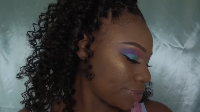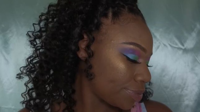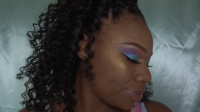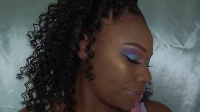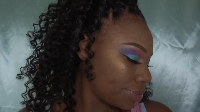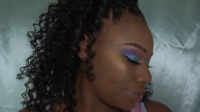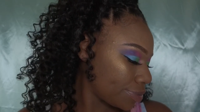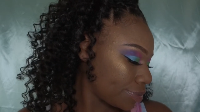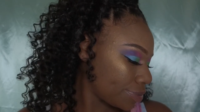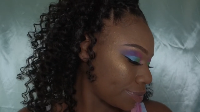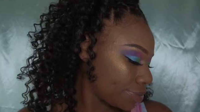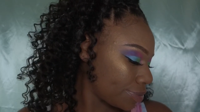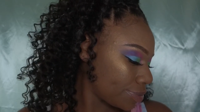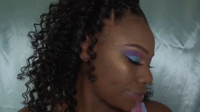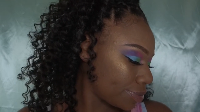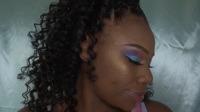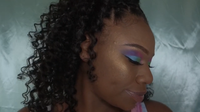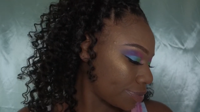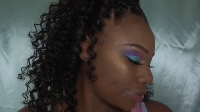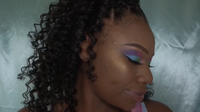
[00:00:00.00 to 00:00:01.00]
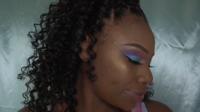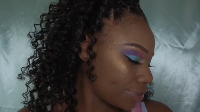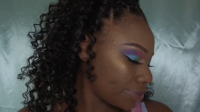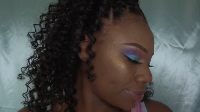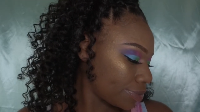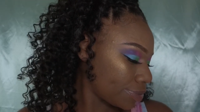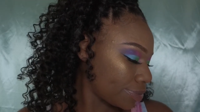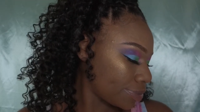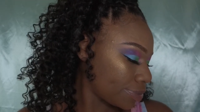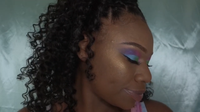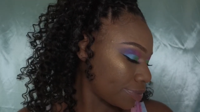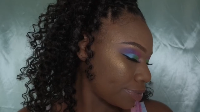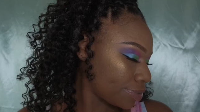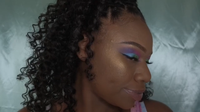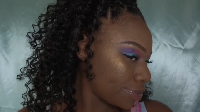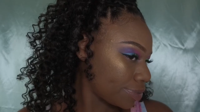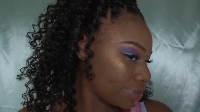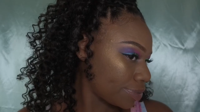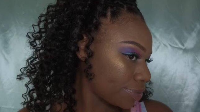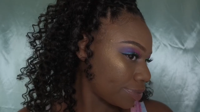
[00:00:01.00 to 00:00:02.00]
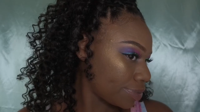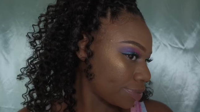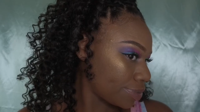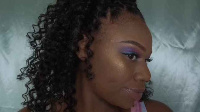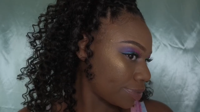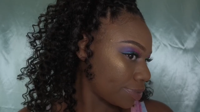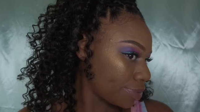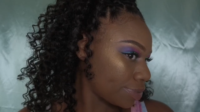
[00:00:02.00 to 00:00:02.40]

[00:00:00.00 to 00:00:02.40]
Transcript: (silence)